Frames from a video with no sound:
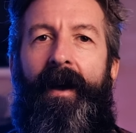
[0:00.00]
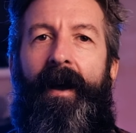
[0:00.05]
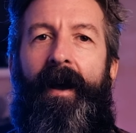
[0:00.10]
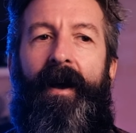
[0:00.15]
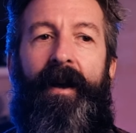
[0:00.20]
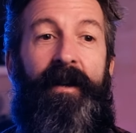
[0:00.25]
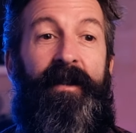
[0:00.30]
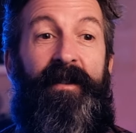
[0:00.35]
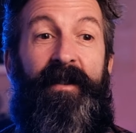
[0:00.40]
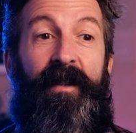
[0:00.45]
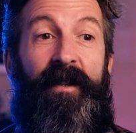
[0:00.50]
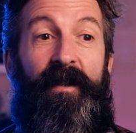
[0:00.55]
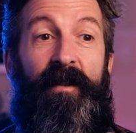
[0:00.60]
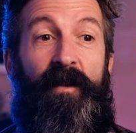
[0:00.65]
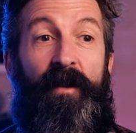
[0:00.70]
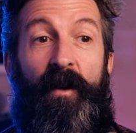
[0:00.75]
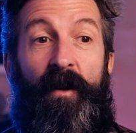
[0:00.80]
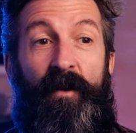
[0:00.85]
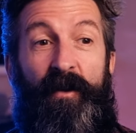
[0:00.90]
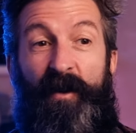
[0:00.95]
I
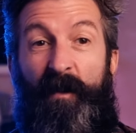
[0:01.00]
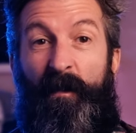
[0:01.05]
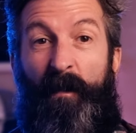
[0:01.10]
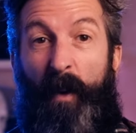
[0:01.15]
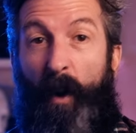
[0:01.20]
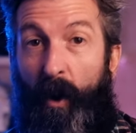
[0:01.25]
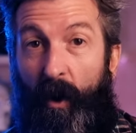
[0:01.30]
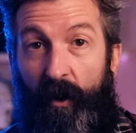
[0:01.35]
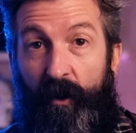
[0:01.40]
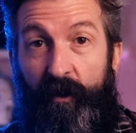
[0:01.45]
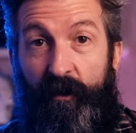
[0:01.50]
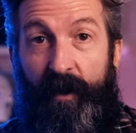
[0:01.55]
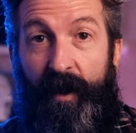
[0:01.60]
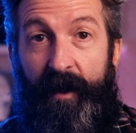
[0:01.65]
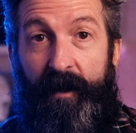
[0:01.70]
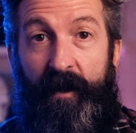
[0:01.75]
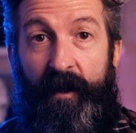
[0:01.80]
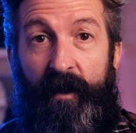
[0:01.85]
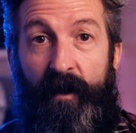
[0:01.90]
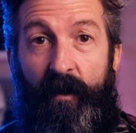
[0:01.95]
did some
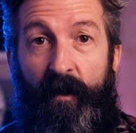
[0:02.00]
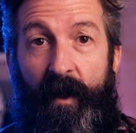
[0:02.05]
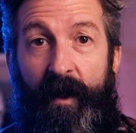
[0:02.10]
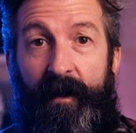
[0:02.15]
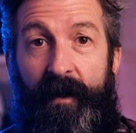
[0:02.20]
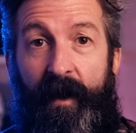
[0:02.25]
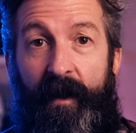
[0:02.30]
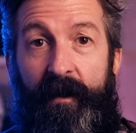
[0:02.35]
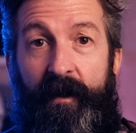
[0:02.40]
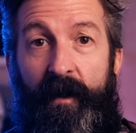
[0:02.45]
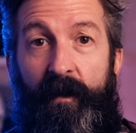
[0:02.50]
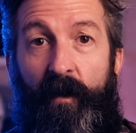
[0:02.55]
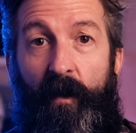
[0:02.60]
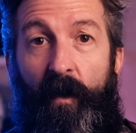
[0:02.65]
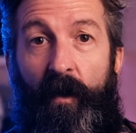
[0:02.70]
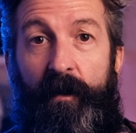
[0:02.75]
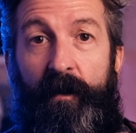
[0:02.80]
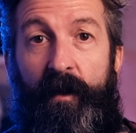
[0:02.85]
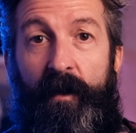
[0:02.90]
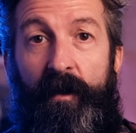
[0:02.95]
portraits in the way that I didn't
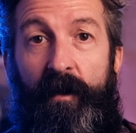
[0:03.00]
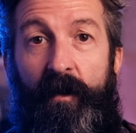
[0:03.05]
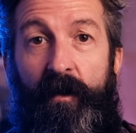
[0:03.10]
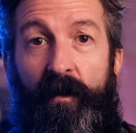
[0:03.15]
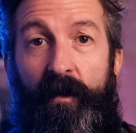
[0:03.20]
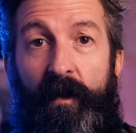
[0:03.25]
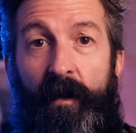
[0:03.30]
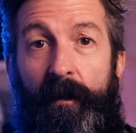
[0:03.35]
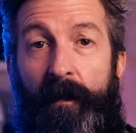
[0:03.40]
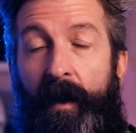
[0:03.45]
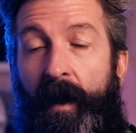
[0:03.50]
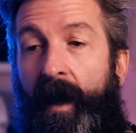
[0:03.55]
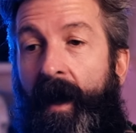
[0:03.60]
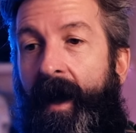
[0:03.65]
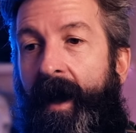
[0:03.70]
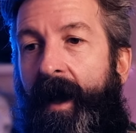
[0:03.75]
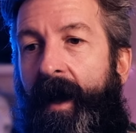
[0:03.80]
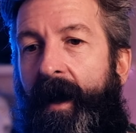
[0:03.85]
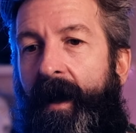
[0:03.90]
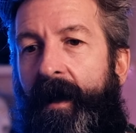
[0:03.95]
want to do them,
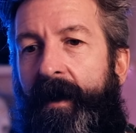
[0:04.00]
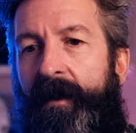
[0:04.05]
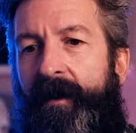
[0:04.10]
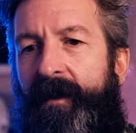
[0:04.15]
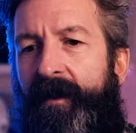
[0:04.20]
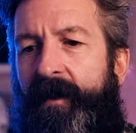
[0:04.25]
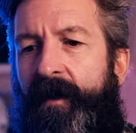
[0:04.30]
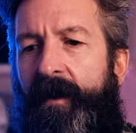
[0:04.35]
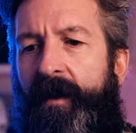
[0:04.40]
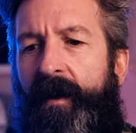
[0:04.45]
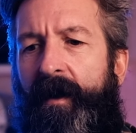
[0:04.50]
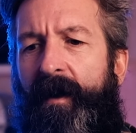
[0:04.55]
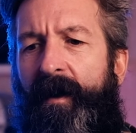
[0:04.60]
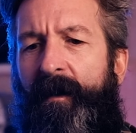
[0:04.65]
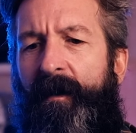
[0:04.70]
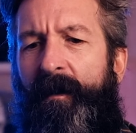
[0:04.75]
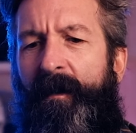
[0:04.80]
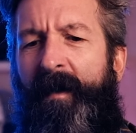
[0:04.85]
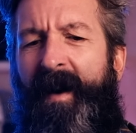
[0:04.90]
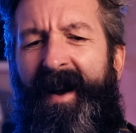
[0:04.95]
and
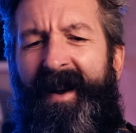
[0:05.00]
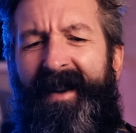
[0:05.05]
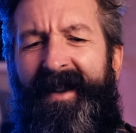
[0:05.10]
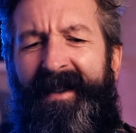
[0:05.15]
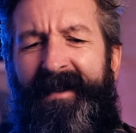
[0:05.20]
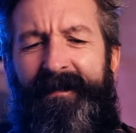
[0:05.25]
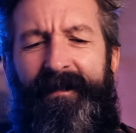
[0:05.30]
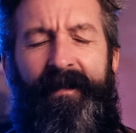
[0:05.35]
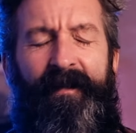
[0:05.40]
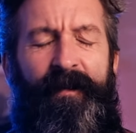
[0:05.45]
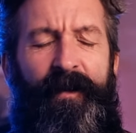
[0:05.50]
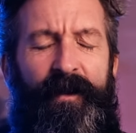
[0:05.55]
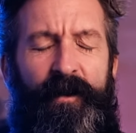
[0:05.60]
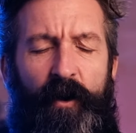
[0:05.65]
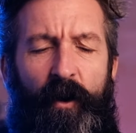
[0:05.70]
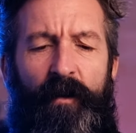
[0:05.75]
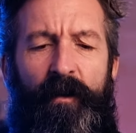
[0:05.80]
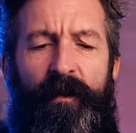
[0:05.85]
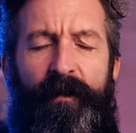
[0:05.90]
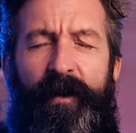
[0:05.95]
my
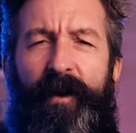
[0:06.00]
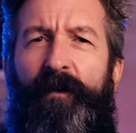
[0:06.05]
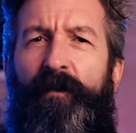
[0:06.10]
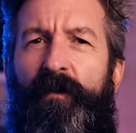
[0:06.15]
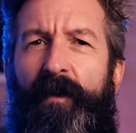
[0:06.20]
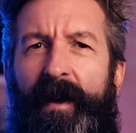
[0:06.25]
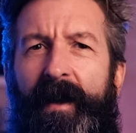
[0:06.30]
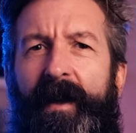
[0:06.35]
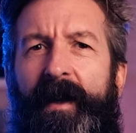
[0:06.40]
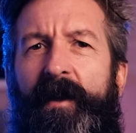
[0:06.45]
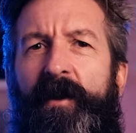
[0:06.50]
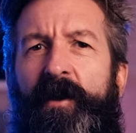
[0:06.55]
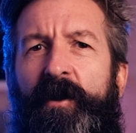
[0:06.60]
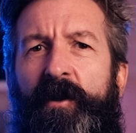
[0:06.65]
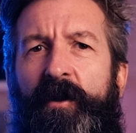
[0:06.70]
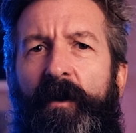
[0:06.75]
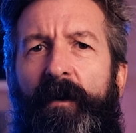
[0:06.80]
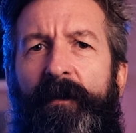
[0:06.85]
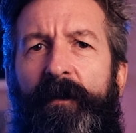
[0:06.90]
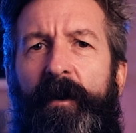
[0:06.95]
photography really
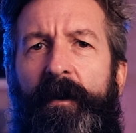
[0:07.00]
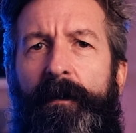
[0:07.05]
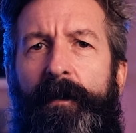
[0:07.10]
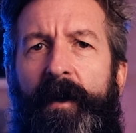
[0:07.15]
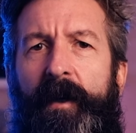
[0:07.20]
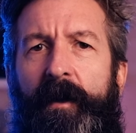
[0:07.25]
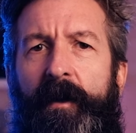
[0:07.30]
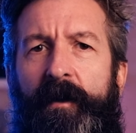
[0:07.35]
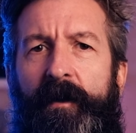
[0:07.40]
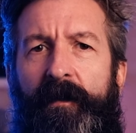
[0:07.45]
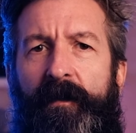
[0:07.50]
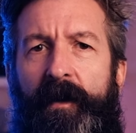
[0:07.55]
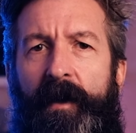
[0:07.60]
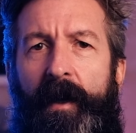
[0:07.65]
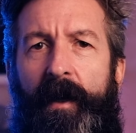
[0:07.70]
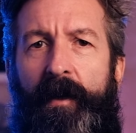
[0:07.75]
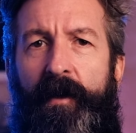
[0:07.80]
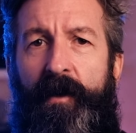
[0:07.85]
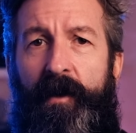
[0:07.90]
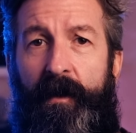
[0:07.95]
suffered because of
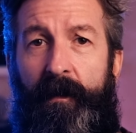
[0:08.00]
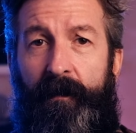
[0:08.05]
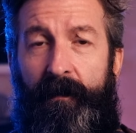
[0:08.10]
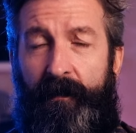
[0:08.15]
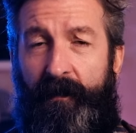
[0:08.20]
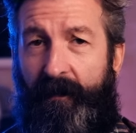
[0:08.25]
this.